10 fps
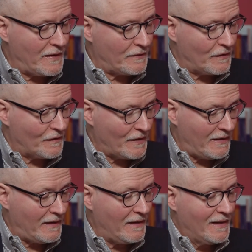That's the
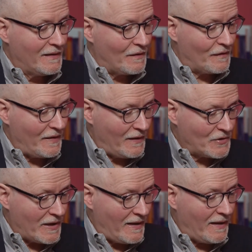city, the
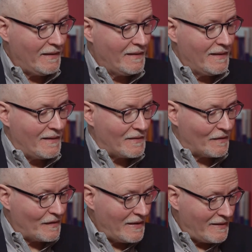CHA, the
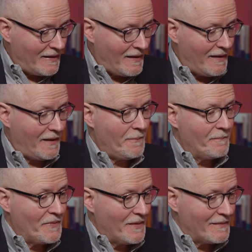CTA,
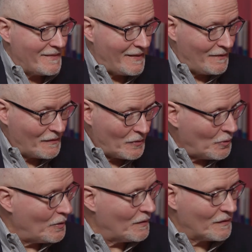the
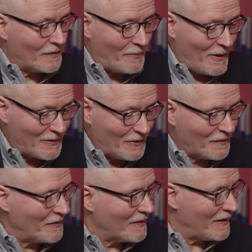schools, the park
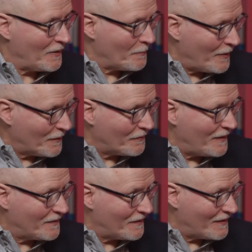district, the enterprise
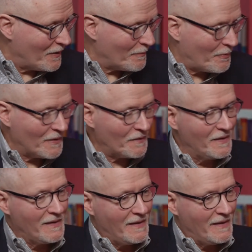funds, the airports.